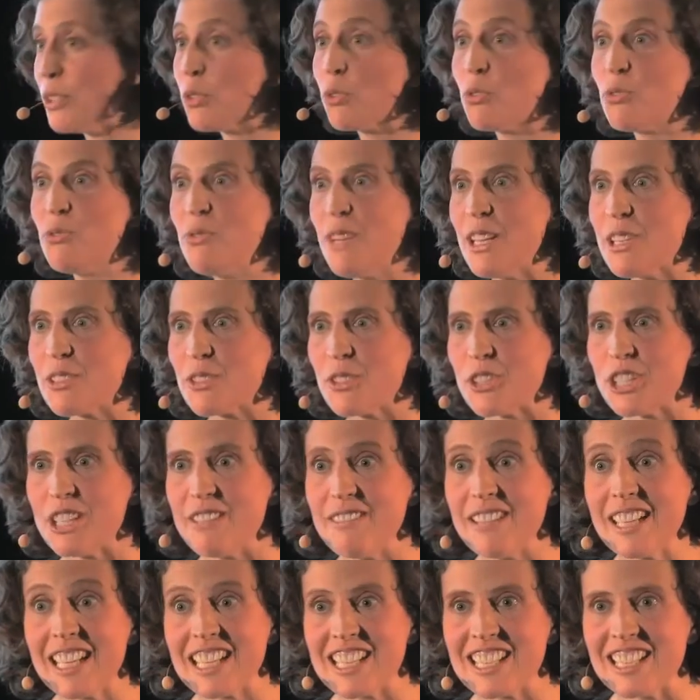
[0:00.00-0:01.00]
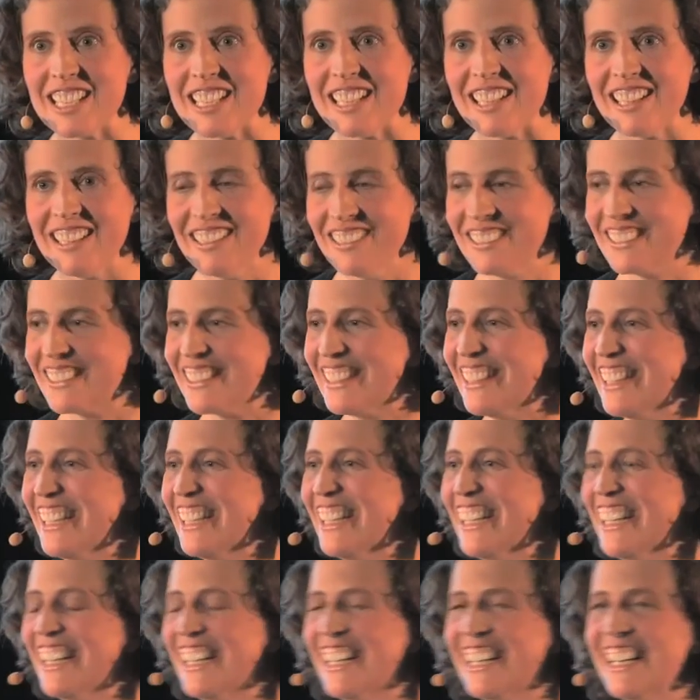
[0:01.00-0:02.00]
I've hidden here, like
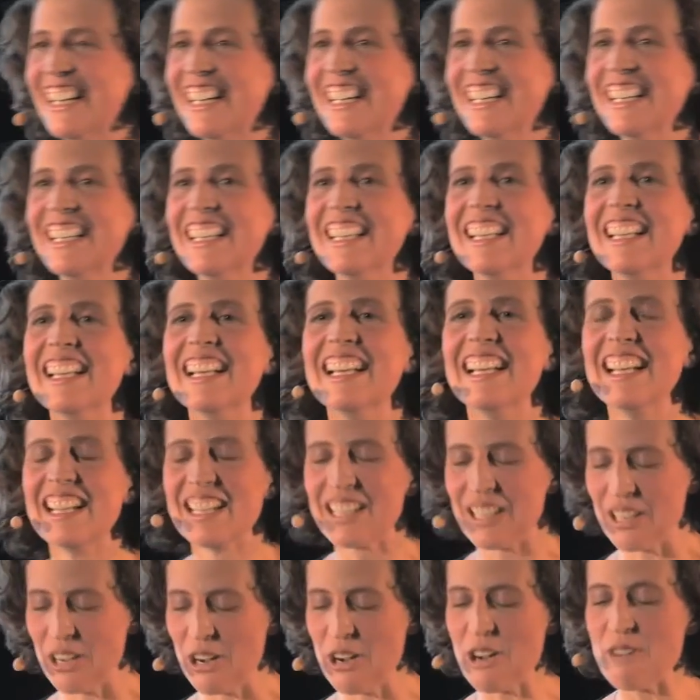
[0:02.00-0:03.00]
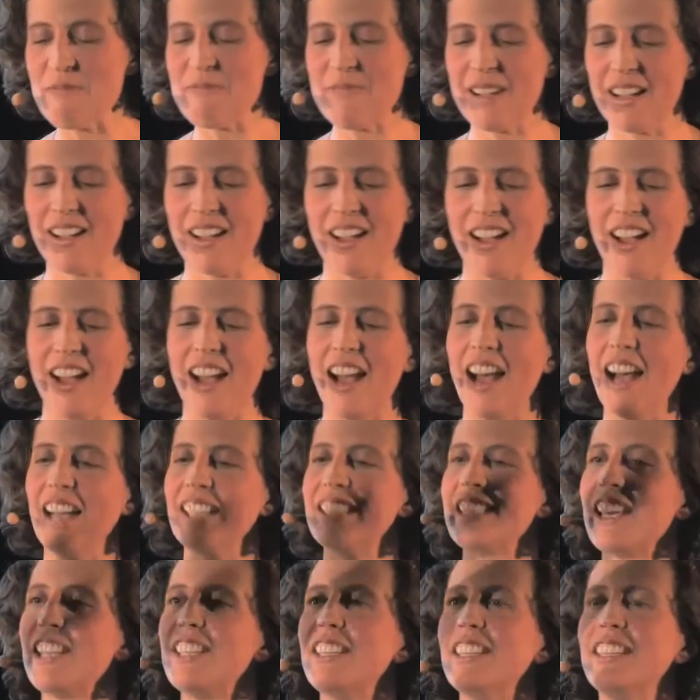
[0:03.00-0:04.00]
a tea
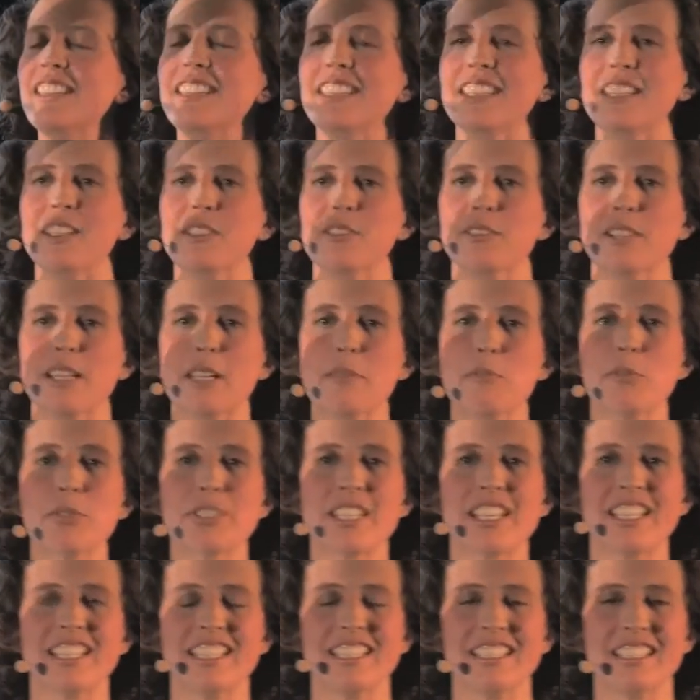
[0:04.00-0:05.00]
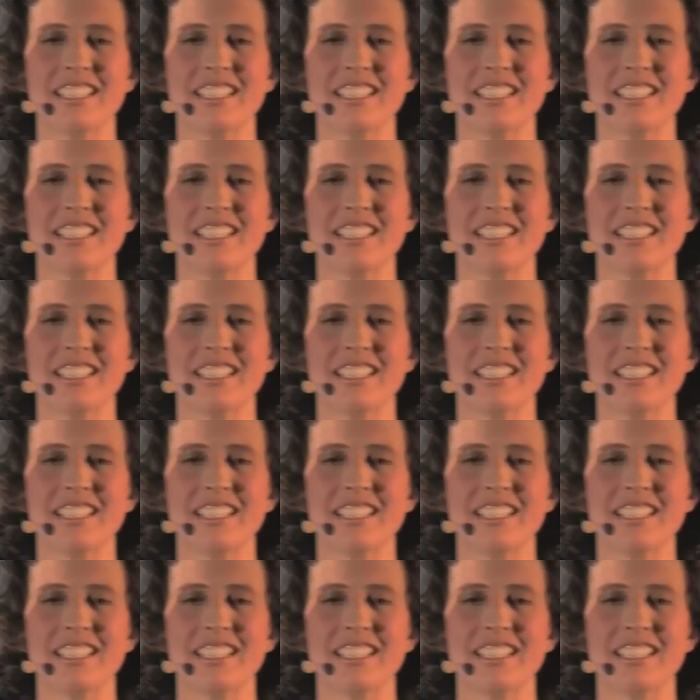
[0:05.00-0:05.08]
bag. You see my tea